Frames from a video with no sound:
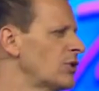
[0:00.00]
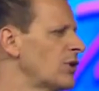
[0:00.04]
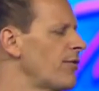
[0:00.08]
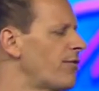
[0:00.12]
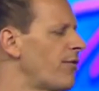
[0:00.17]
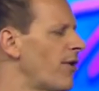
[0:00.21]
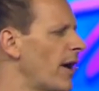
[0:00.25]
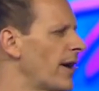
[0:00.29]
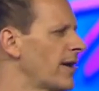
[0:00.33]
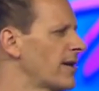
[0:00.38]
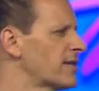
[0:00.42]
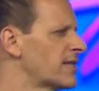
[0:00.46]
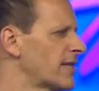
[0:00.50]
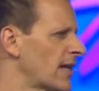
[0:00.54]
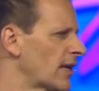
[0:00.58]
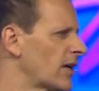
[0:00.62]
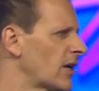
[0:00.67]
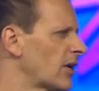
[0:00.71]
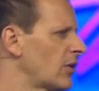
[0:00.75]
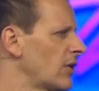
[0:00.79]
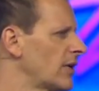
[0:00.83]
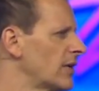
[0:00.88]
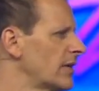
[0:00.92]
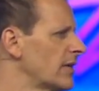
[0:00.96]
you find in 2
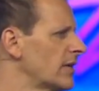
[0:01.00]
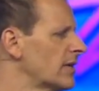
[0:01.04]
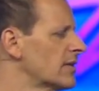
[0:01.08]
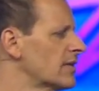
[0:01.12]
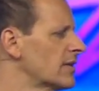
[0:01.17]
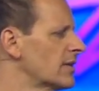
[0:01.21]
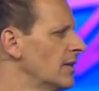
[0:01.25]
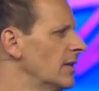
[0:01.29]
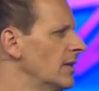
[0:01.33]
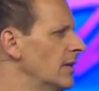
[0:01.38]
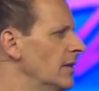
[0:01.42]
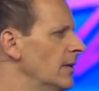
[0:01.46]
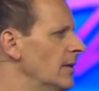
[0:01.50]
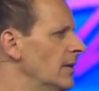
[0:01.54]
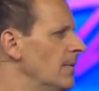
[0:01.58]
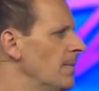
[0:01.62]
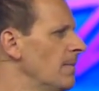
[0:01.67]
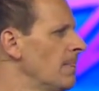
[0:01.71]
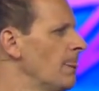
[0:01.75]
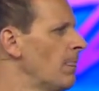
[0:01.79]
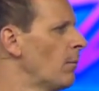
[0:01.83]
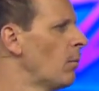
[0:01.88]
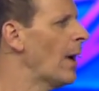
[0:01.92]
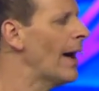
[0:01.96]
Corinthians.
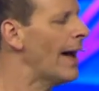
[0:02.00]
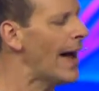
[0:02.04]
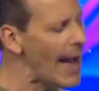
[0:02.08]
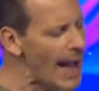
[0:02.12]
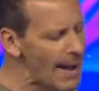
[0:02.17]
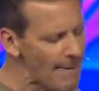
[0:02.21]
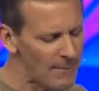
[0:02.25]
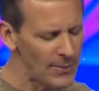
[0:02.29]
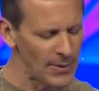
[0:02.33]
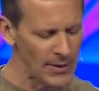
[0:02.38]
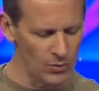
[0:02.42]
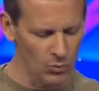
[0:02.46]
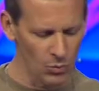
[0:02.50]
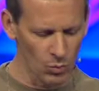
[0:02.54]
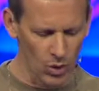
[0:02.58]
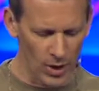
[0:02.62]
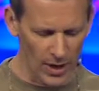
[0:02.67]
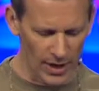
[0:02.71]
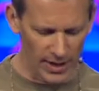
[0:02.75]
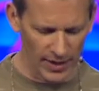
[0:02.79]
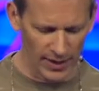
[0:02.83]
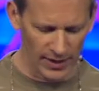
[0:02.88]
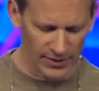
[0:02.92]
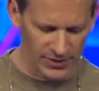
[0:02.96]
What happened
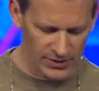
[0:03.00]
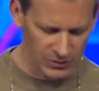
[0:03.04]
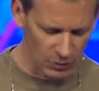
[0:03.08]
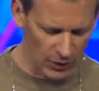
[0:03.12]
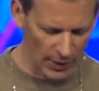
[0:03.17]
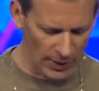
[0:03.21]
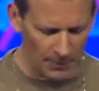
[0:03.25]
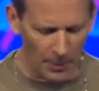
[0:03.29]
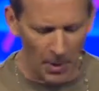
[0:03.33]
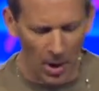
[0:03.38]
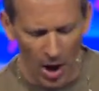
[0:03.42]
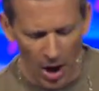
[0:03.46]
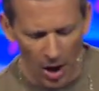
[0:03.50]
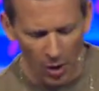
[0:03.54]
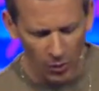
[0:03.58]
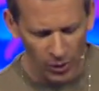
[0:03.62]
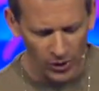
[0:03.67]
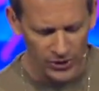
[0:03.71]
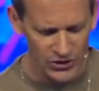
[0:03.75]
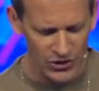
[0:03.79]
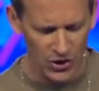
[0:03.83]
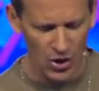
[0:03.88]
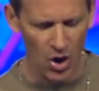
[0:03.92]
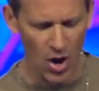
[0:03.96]
was, while Paul
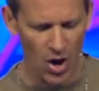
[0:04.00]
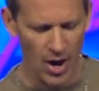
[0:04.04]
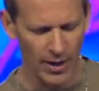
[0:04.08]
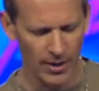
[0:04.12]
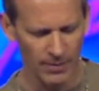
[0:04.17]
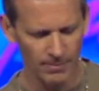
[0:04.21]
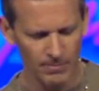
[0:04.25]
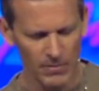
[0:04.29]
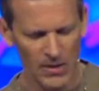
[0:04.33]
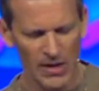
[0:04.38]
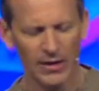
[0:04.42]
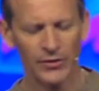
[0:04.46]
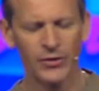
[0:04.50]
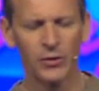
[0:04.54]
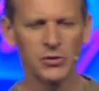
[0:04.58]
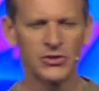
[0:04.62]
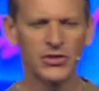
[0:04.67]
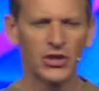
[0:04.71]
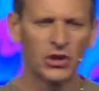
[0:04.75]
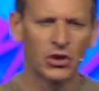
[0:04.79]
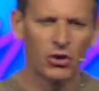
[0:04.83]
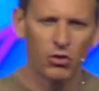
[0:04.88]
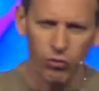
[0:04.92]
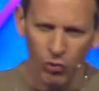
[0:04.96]
was gone, there was
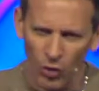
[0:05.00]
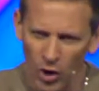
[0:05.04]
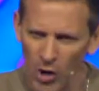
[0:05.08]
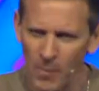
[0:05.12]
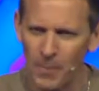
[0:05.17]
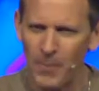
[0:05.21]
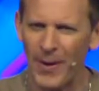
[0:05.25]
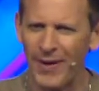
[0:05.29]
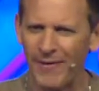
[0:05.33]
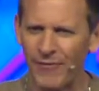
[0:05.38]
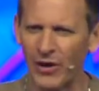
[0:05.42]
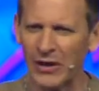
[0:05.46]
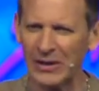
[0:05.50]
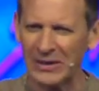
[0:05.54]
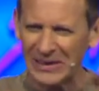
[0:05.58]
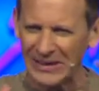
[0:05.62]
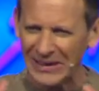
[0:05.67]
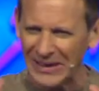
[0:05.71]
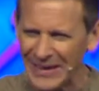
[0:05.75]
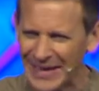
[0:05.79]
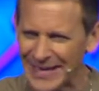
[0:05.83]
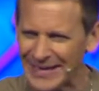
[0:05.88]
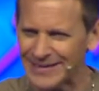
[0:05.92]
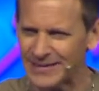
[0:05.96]
a group of
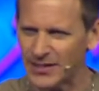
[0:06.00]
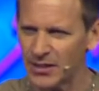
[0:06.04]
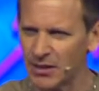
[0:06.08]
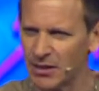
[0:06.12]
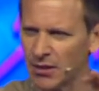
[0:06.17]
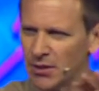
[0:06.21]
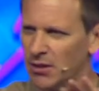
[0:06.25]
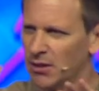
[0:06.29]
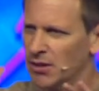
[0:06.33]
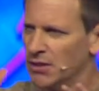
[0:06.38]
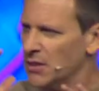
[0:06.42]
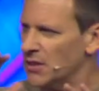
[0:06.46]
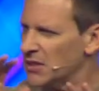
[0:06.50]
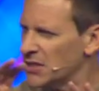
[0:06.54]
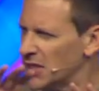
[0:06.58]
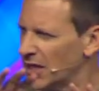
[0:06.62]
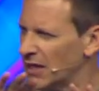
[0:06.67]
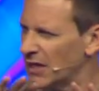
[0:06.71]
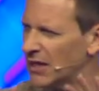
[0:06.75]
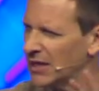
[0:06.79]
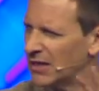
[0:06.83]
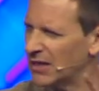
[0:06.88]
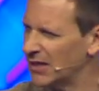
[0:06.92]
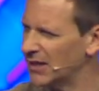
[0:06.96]
elite,
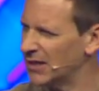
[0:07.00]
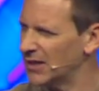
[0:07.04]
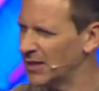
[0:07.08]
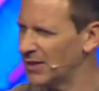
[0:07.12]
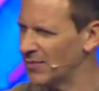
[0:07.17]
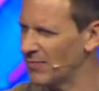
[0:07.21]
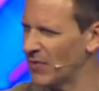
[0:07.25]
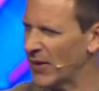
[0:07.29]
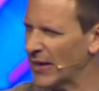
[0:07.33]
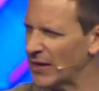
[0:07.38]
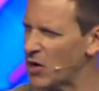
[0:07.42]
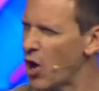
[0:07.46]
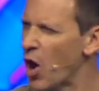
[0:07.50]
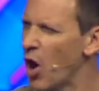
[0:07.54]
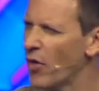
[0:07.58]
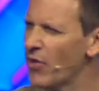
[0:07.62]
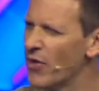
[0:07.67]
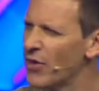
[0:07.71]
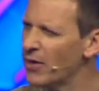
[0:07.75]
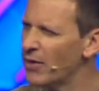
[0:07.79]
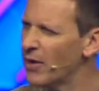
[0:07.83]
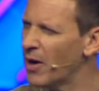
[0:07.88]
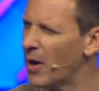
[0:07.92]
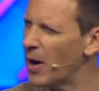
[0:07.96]
they called
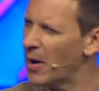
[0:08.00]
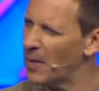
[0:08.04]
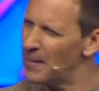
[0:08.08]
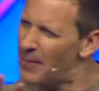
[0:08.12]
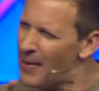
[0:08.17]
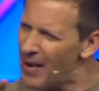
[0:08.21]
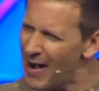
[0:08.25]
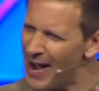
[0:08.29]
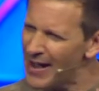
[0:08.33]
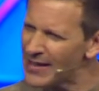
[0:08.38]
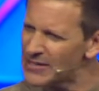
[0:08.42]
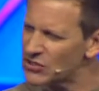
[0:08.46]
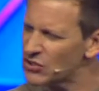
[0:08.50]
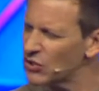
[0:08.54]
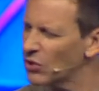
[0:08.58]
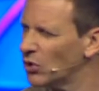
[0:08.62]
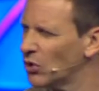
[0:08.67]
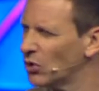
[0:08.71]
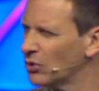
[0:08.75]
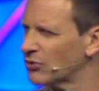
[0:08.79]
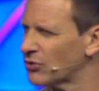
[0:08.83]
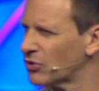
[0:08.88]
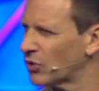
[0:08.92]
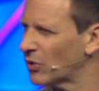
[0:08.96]

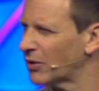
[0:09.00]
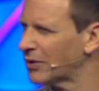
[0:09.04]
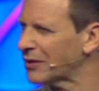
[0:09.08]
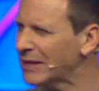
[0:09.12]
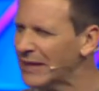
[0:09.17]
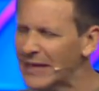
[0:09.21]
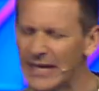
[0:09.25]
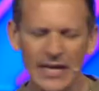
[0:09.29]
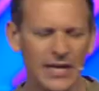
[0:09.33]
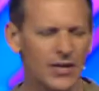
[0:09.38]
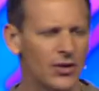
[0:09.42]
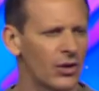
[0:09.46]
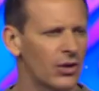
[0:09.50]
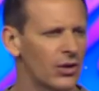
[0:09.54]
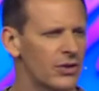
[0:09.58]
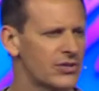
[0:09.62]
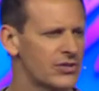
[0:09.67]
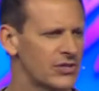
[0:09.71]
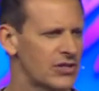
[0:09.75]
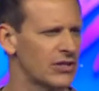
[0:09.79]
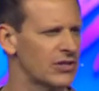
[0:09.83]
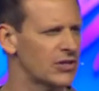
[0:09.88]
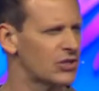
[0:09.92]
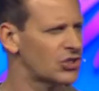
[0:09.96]
apostles or
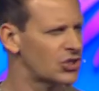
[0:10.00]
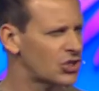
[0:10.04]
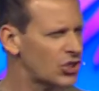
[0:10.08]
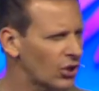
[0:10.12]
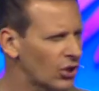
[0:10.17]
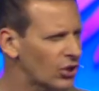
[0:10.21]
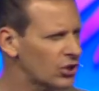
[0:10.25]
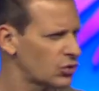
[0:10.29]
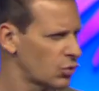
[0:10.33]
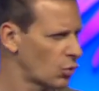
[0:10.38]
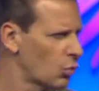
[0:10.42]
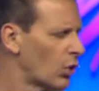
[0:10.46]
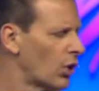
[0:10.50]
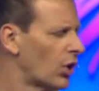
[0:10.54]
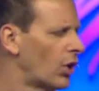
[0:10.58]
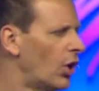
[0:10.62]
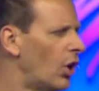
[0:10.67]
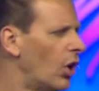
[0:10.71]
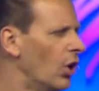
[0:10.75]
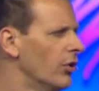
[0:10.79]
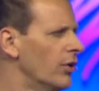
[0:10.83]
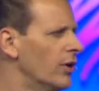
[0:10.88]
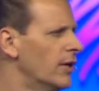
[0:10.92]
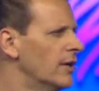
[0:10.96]
leaders in the church
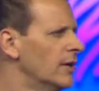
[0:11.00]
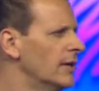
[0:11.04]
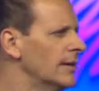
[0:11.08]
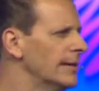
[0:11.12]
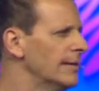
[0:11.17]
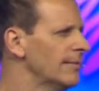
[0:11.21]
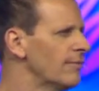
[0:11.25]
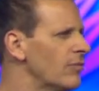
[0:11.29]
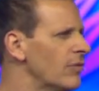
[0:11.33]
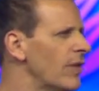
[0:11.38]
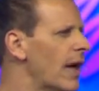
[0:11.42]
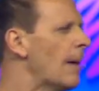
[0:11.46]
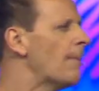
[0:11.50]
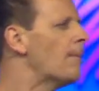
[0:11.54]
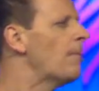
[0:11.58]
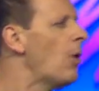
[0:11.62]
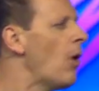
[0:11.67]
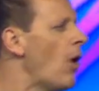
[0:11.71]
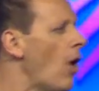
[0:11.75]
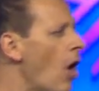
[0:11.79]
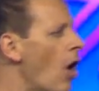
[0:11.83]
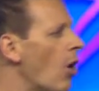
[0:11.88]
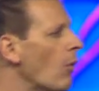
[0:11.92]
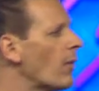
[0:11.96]
world that
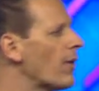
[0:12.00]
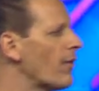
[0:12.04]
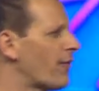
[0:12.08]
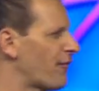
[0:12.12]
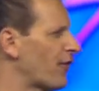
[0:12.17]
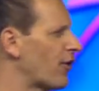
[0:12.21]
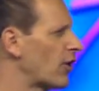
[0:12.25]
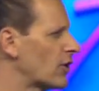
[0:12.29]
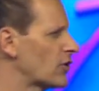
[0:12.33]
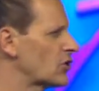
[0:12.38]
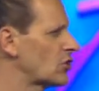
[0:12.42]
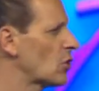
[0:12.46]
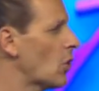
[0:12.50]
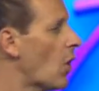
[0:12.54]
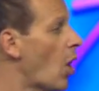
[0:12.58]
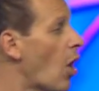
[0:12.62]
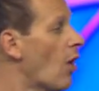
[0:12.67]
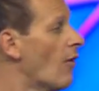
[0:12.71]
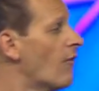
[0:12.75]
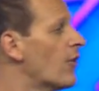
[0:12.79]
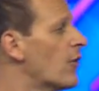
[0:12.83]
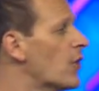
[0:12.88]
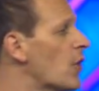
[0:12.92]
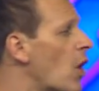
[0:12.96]
Paul refers to
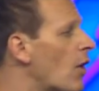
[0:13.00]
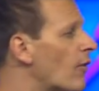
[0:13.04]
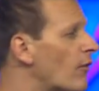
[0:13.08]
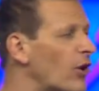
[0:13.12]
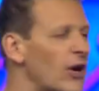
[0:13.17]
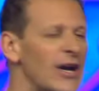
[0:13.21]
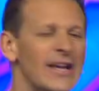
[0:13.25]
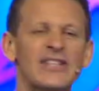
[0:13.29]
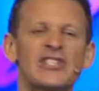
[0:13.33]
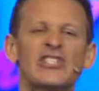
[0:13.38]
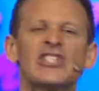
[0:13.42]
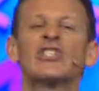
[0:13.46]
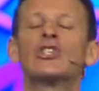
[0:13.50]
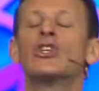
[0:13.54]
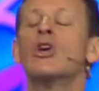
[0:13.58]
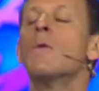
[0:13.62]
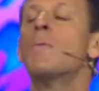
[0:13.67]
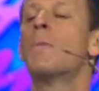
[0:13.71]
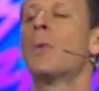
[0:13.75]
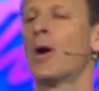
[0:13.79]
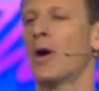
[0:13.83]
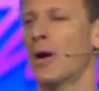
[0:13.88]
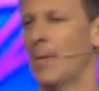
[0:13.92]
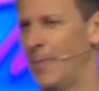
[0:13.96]
over and over as
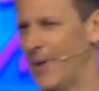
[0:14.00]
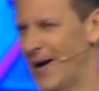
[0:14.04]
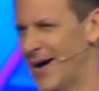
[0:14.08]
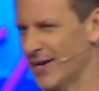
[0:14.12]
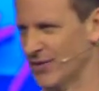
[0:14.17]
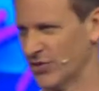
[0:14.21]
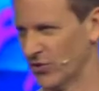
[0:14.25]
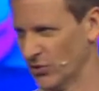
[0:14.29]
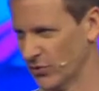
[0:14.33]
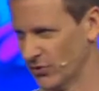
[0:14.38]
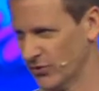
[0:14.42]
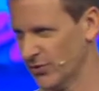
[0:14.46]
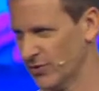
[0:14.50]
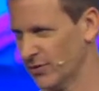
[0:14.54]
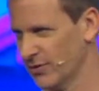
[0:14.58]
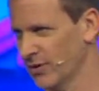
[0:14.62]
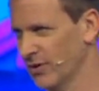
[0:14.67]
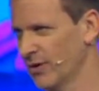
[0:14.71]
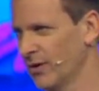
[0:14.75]
super apostles.